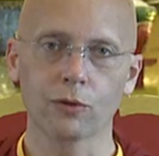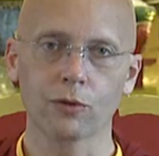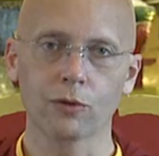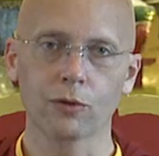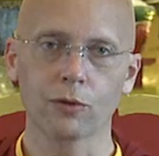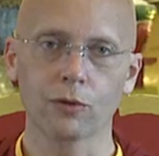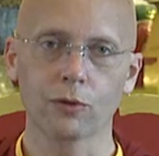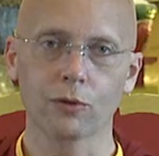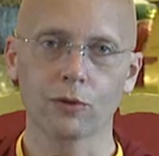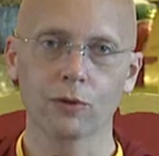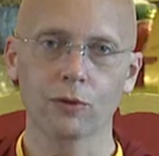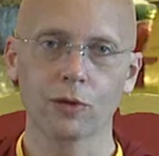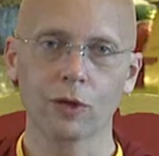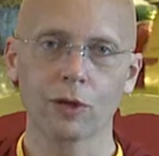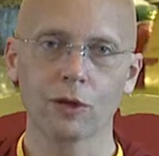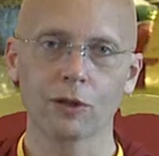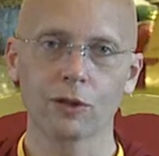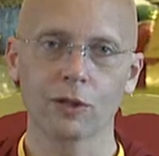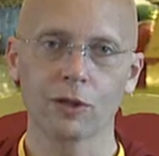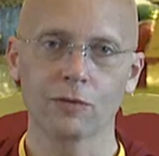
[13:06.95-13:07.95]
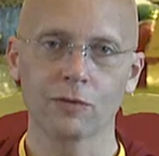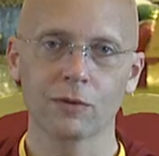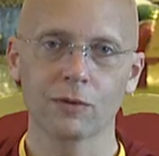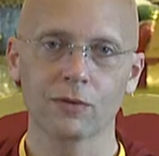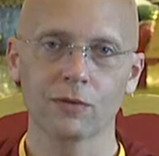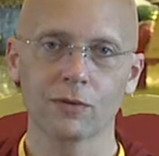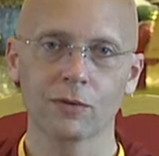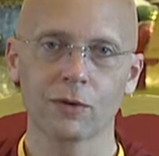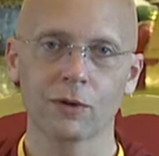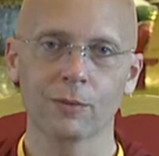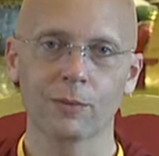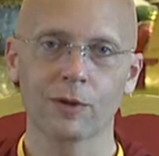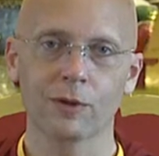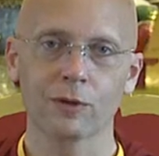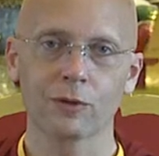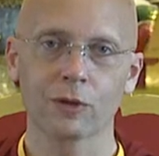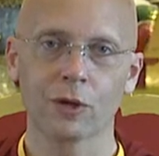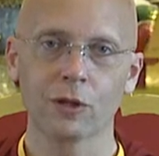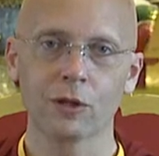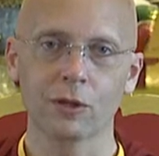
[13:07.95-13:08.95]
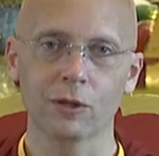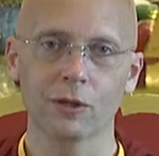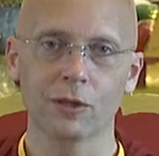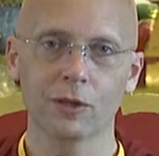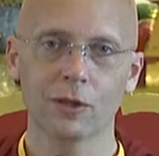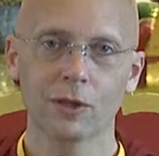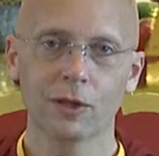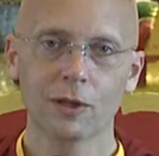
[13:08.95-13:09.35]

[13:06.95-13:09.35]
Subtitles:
Those of the second level of form are subtle.